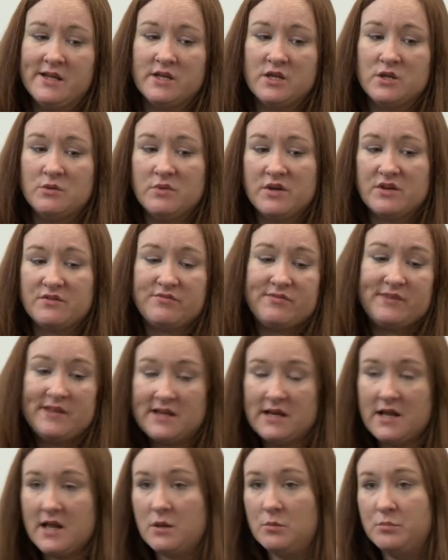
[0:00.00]
you might
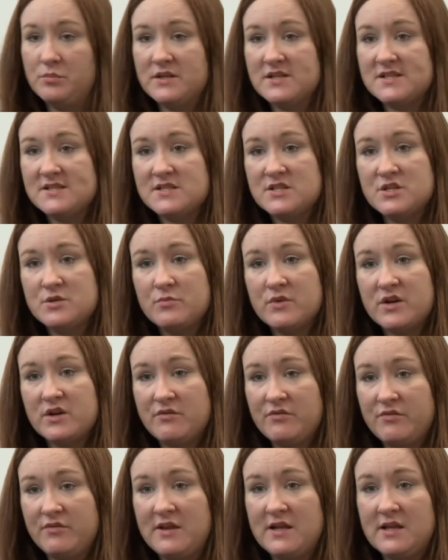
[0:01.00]
feel helpless and you might
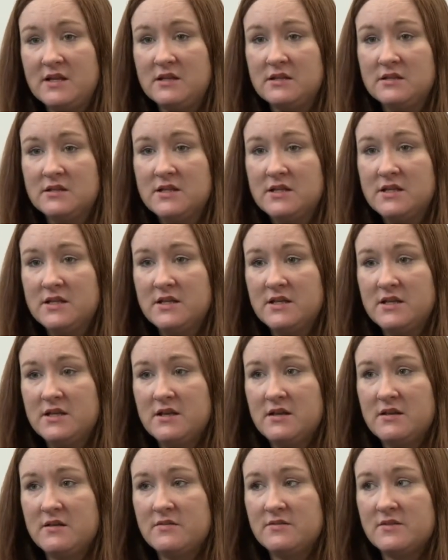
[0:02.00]
feel
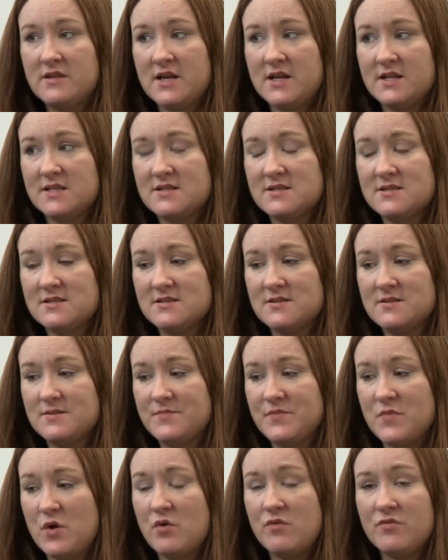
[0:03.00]
that it's
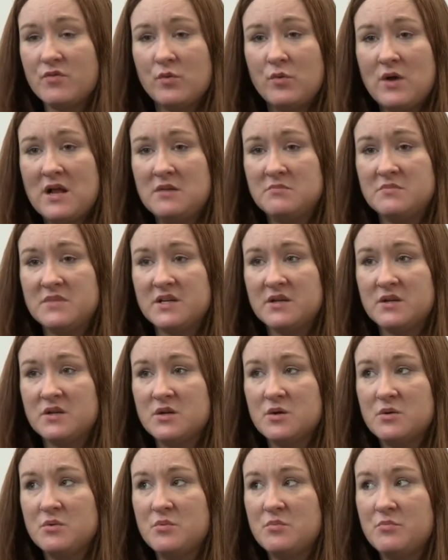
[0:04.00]
overwhelming.
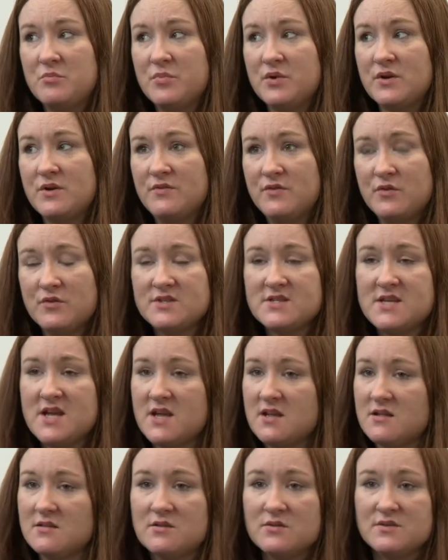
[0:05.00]
But if you're
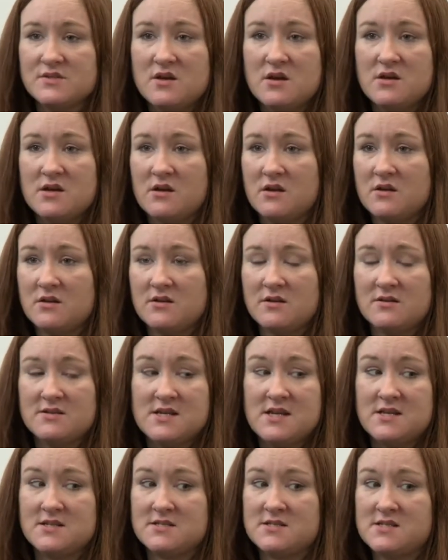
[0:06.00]
taking those on a
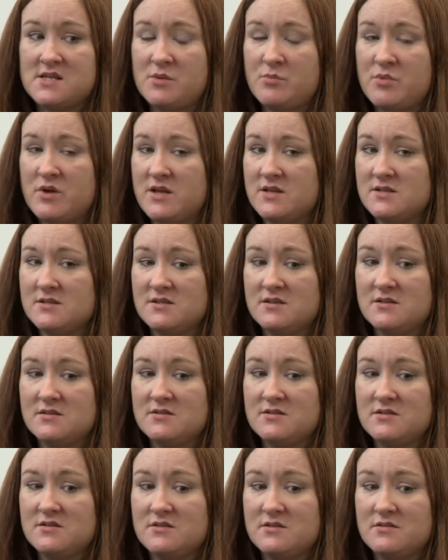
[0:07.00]
day-to-day
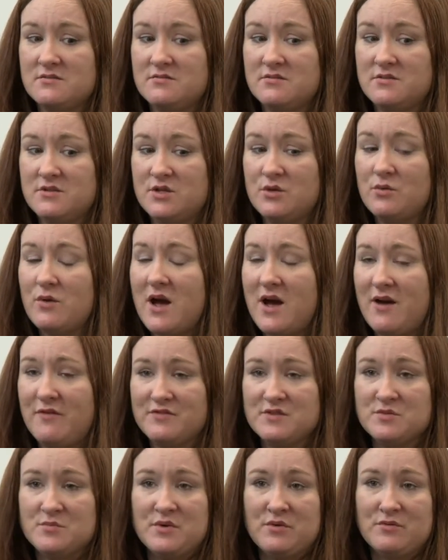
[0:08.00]
basis, you have
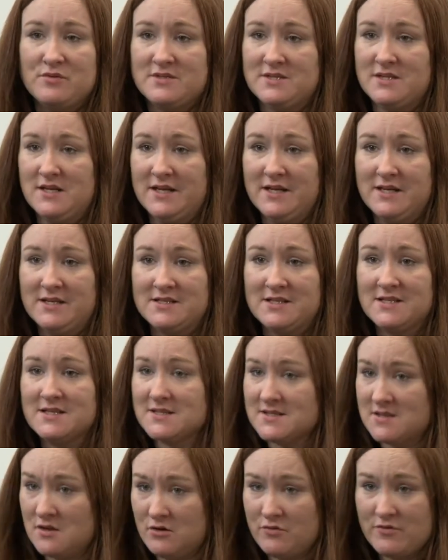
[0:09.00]
to be resilient.
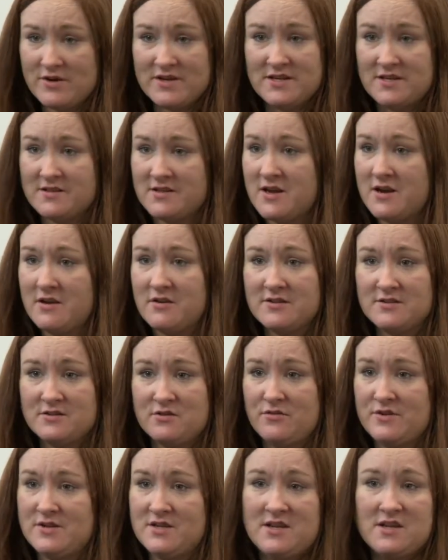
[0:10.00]
It's already there, it's
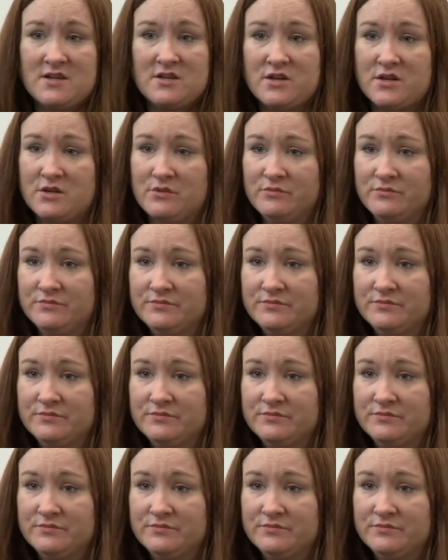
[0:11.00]
already in